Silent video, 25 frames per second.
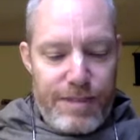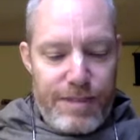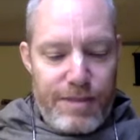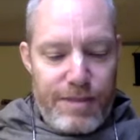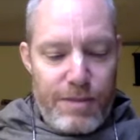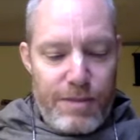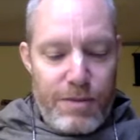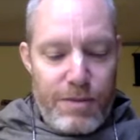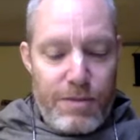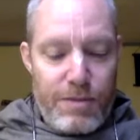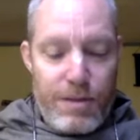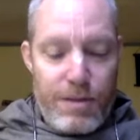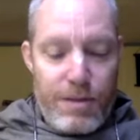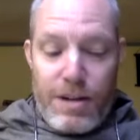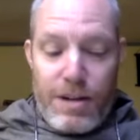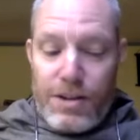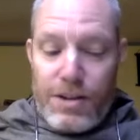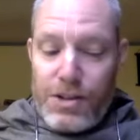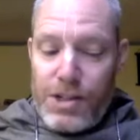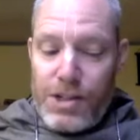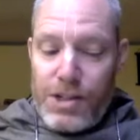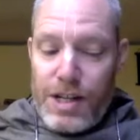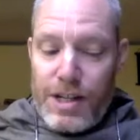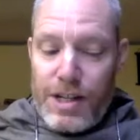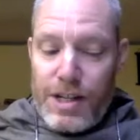with regard to
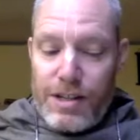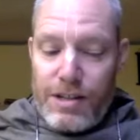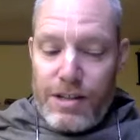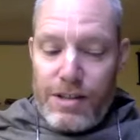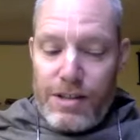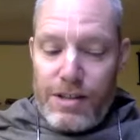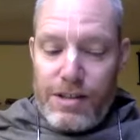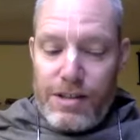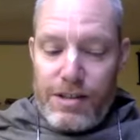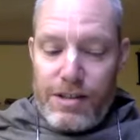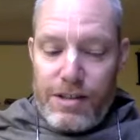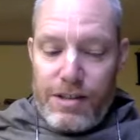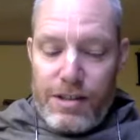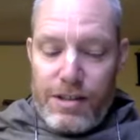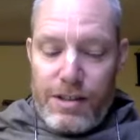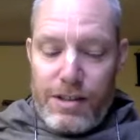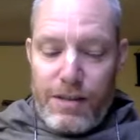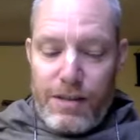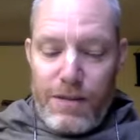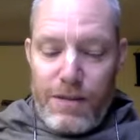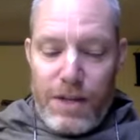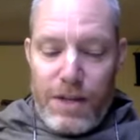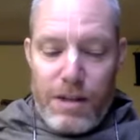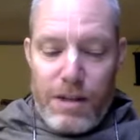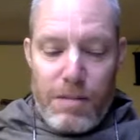sadhakas, the
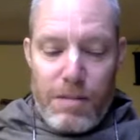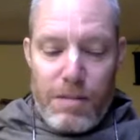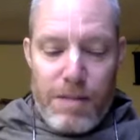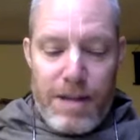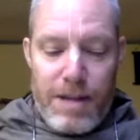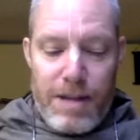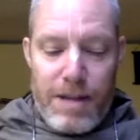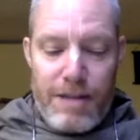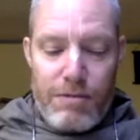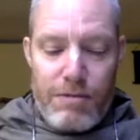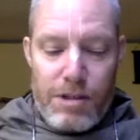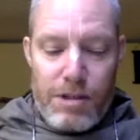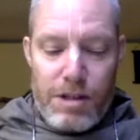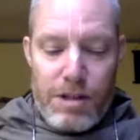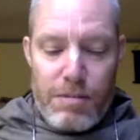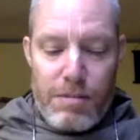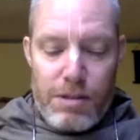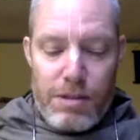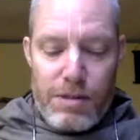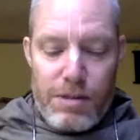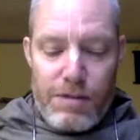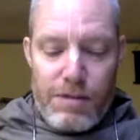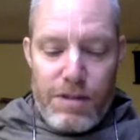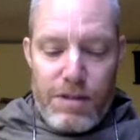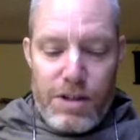fickle mind
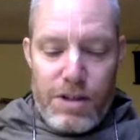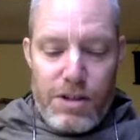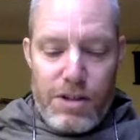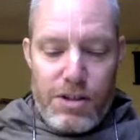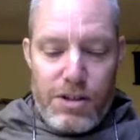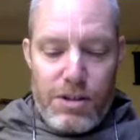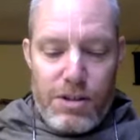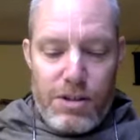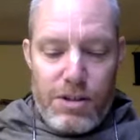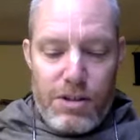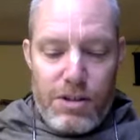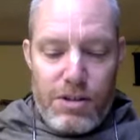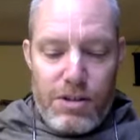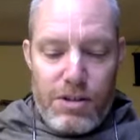resembles a fish.